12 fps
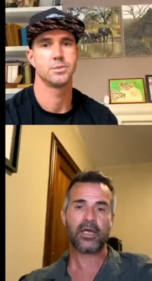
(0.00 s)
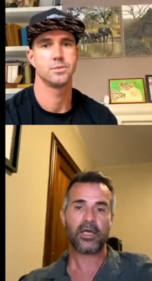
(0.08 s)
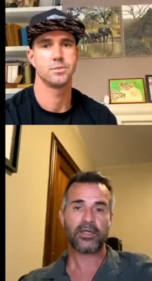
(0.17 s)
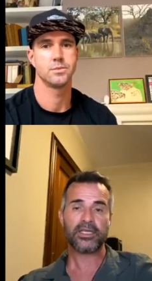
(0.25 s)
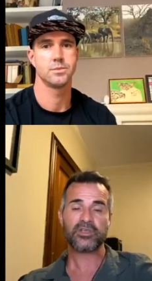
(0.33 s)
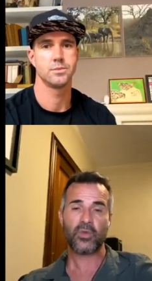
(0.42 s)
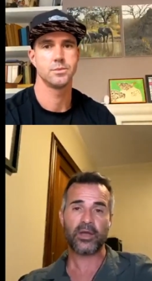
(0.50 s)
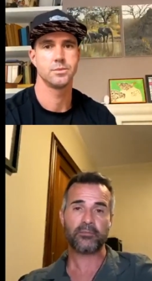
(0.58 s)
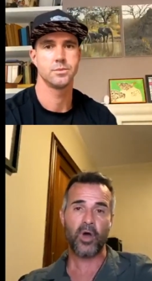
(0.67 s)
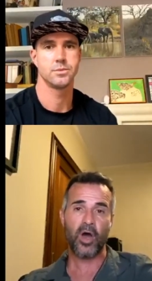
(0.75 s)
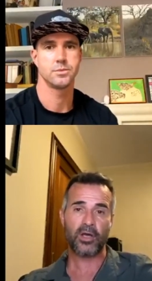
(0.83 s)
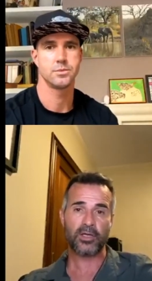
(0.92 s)
Speaker 1: these wet
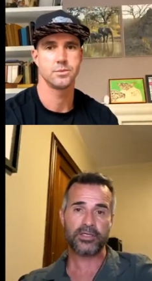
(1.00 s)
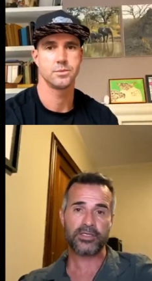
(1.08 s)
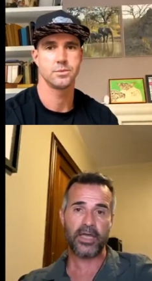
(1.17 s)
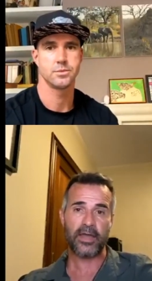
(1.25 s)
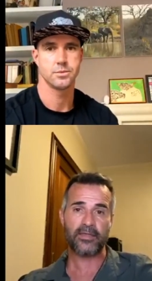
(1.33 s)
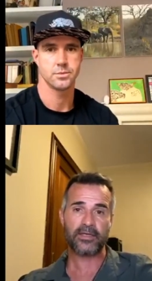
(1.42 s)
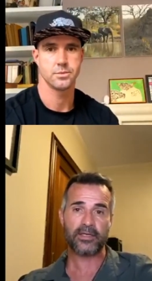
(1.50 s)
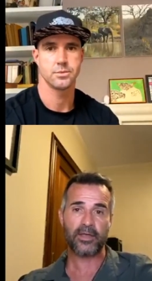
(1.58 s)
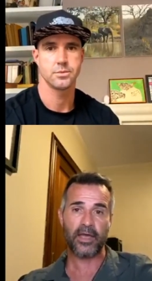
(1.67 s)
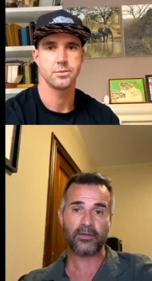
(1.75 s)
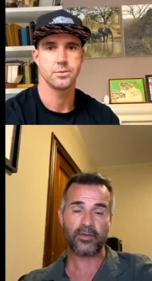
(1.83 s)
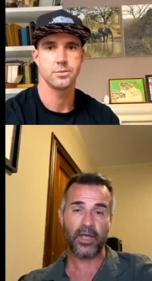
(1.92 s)
markets and the
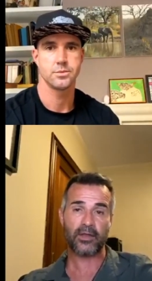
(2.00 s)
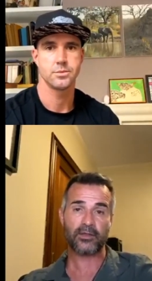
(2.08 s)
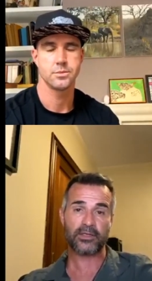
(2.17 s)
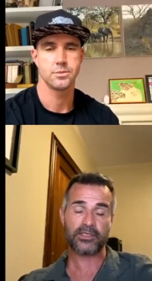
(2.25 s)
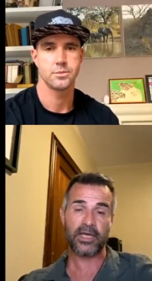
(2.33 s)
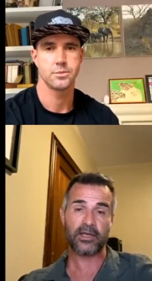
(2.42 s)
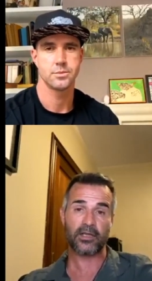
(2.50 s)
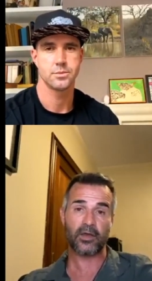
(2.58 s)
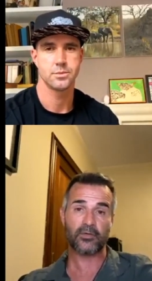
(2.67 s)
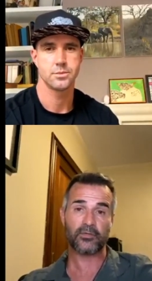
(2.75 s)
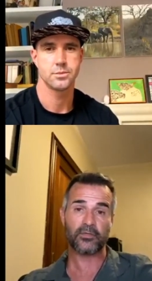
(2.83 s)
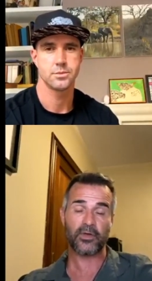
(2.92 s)
and and the sale
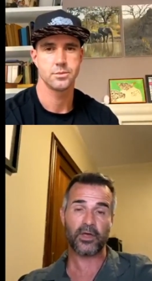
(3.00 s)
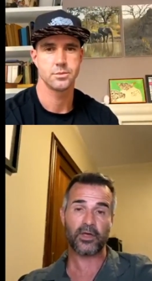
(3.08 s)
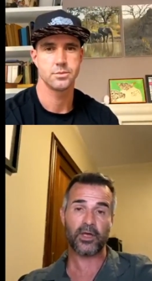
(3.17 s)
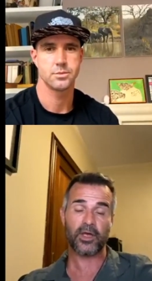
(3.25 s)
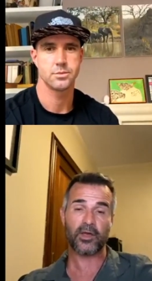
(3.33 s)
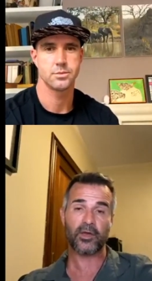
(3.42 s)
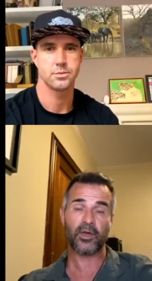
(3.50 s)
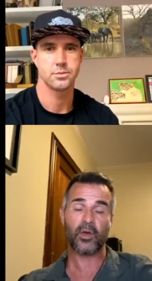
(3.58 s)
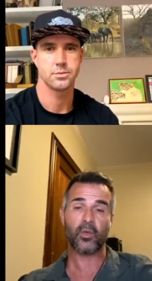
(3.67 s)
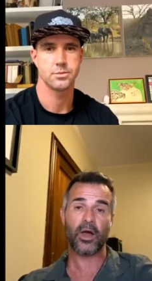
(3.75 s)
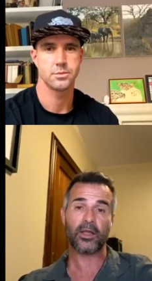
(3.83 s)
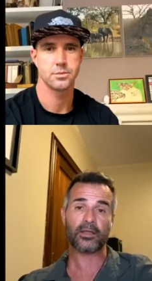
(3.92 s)
of uh, a
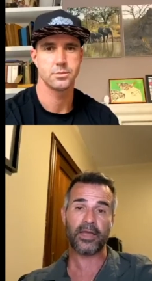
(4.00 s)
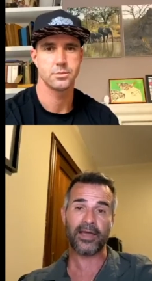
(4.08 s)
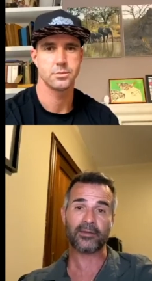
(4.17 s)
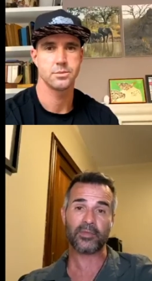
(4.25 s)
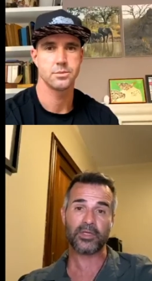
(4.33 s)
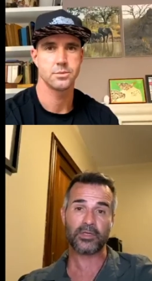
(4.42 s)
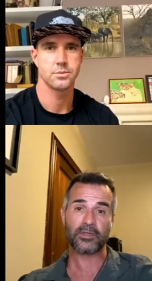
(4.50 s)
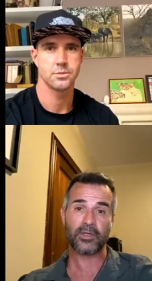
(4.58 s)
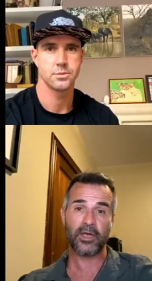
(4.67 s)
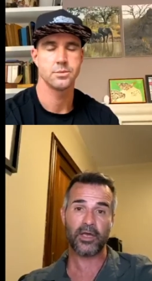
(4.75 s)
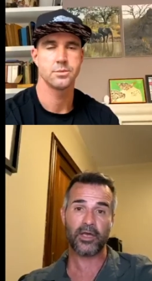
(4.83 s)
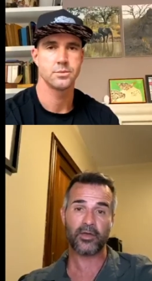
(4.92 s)
wild animal
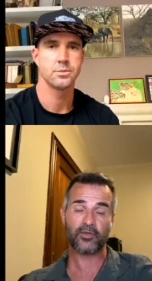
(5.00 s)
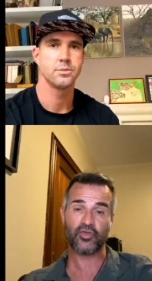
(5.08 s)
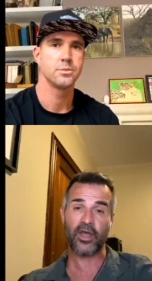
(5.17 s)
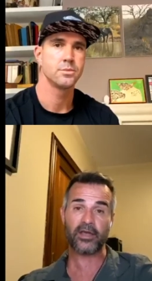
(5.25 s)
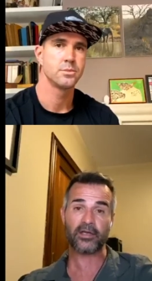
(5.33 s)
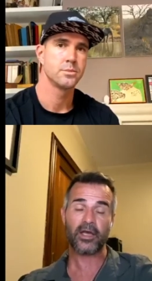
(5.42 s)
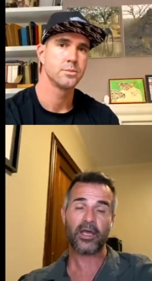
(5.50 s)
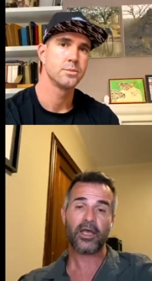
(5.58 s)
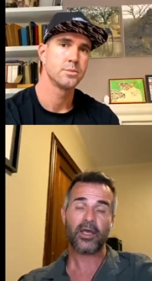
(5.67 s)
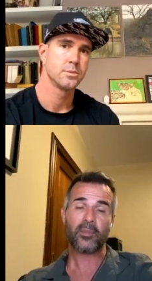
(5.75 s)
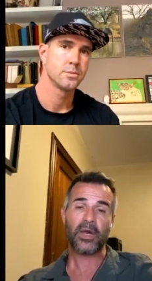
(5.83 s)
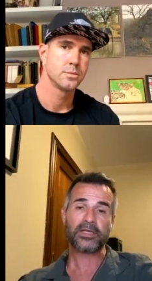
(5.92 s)
uh, trade.
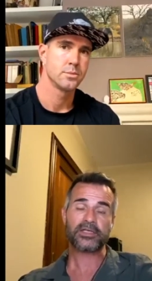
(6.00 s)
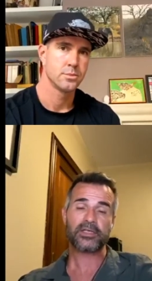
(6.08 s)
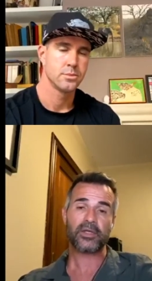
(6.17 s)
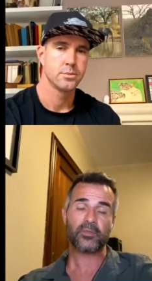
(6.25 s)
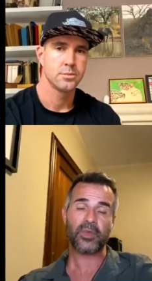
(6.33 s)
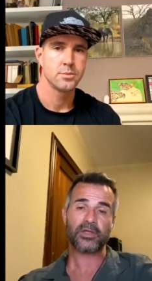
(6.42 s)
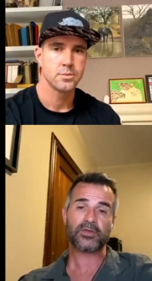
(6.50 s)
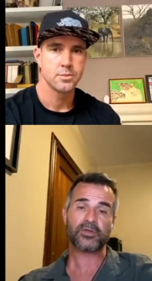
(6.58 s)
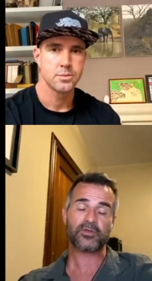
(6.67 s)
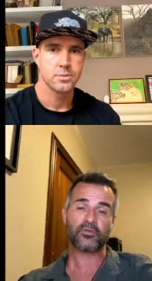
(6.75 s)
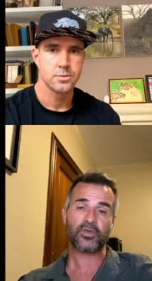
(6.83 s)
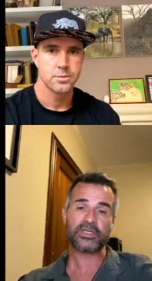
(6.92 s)
But but
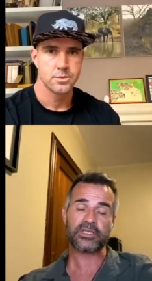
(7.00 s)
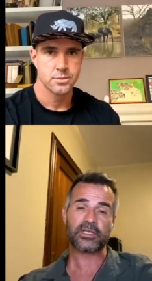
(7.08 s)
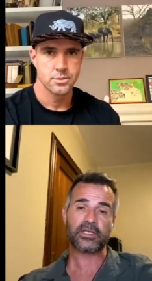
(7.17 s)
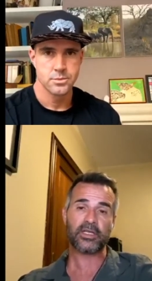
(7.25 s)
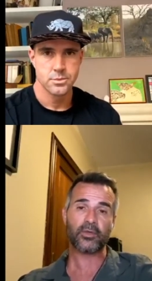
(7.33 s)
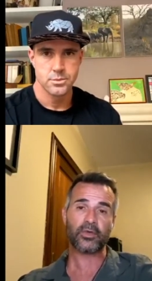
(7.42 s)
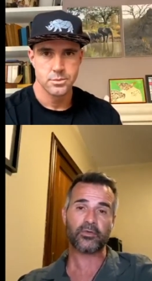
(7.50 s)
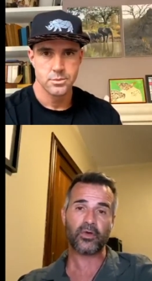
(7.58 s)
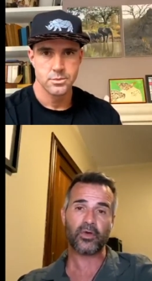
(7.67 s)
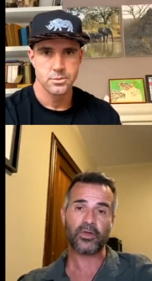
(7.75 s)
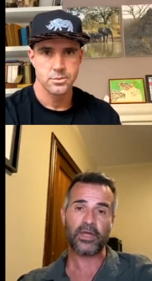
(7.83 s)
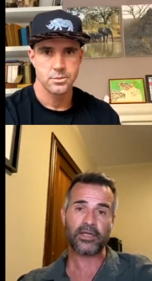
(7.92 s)
recently, we've
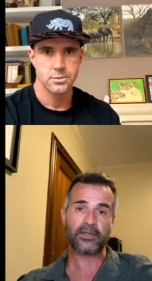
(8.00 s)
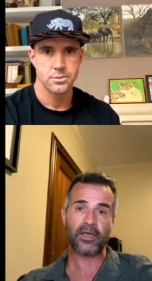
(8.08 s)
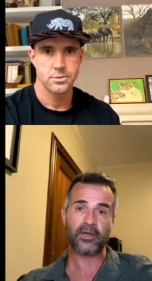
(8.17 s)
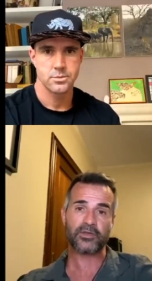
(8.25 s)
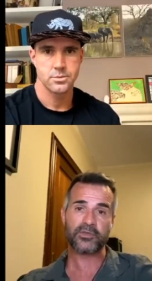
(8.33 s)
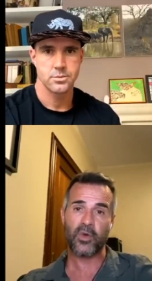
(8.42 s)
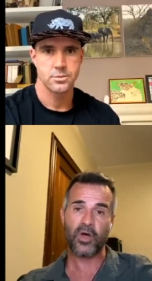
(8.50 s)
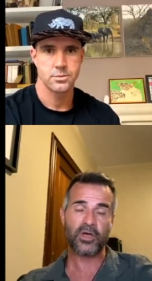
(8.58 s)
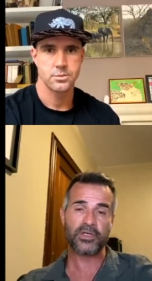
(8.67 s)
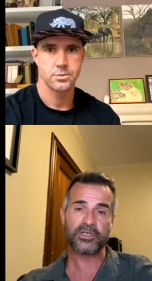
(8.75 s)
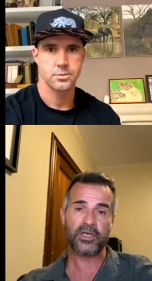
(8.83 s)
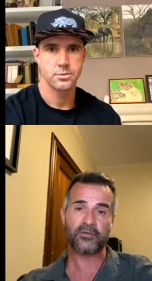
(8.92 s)
heard that those
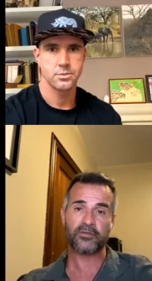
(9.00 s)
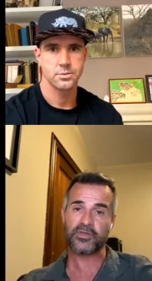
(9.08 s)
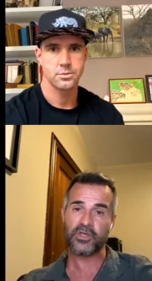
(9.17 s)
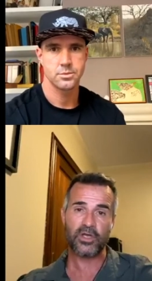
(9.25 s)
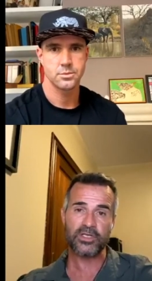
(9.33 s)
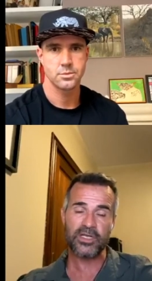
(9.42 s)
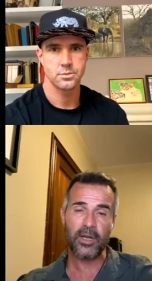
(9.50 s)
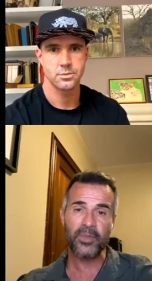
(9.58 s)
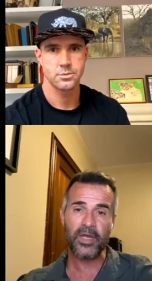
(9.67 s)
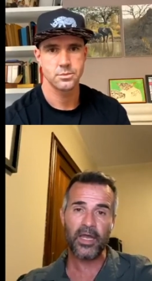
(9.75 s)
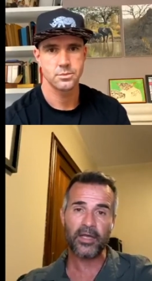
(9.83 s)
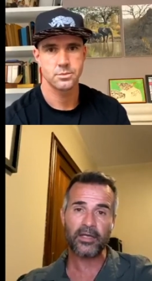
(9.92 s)
markets have started up
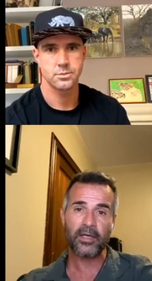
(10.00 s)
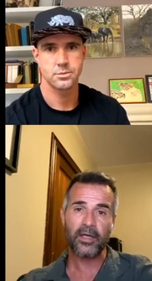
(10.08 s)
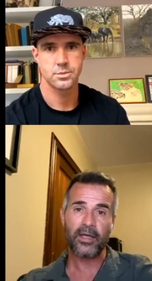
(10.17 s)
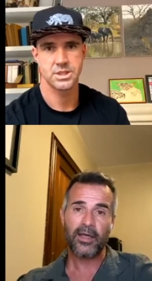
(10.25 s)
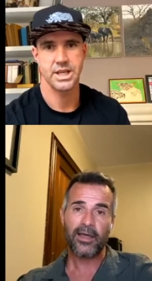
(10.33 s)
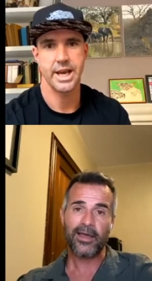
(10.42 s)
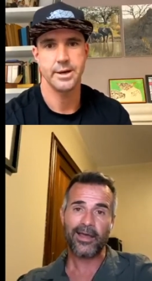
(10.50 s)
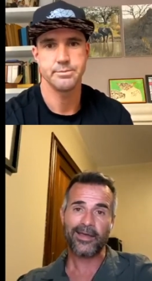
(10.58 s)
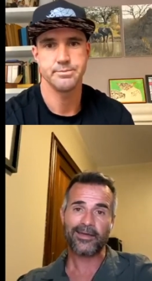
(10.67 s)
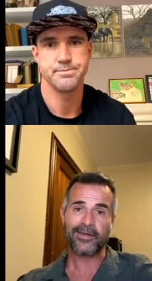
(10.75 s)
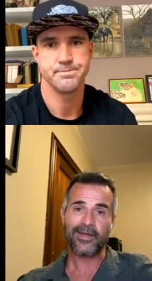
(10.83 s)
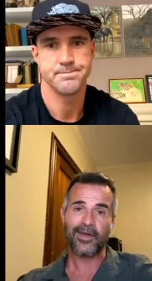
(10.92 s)
again. Yeah,
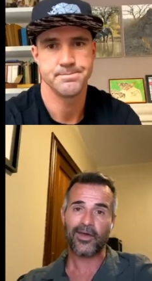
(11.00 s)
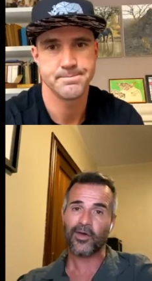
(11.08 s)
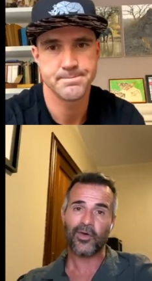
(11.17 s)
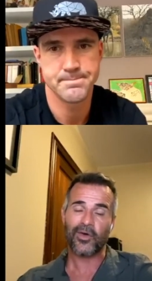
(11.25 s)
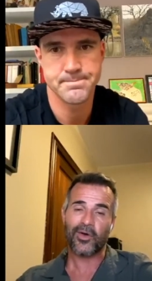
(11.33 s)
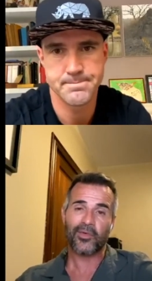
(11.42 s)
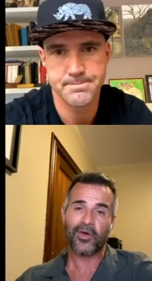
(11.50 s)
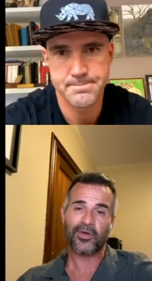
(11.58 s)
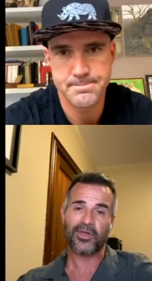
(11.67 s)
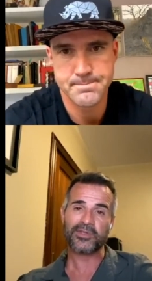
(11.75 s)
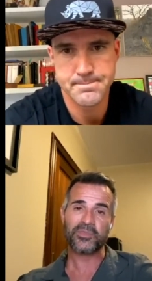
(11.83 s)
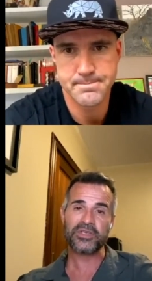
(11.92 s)
and uh, or,
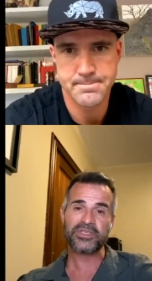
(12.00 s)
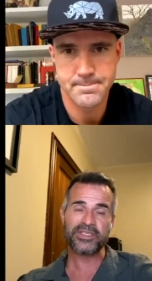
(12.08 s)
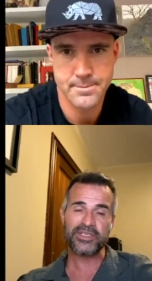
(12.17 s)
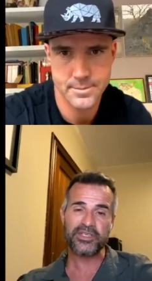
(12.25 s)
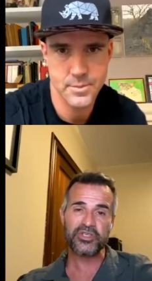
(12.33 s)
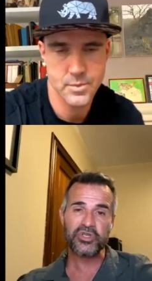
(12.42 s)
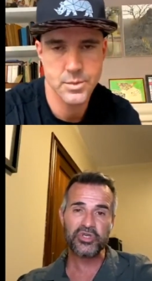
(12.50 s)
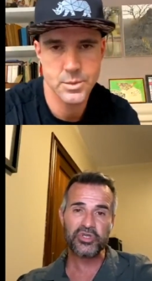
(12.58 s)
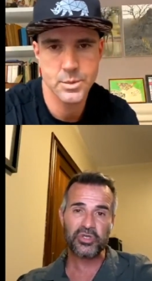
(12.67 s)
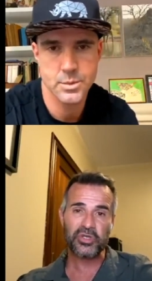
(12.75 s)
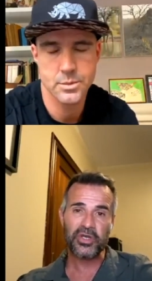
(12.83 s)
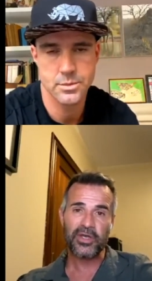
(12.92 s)
or, it's business as
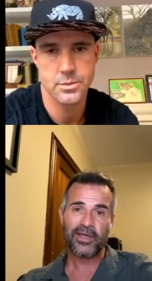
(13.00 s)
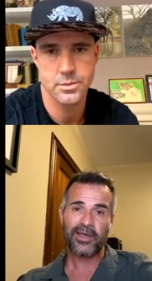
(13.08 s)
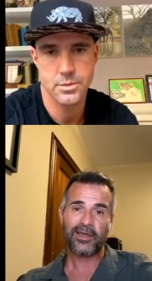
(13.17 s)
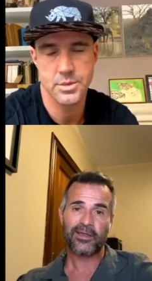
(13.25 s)
usual. Uh,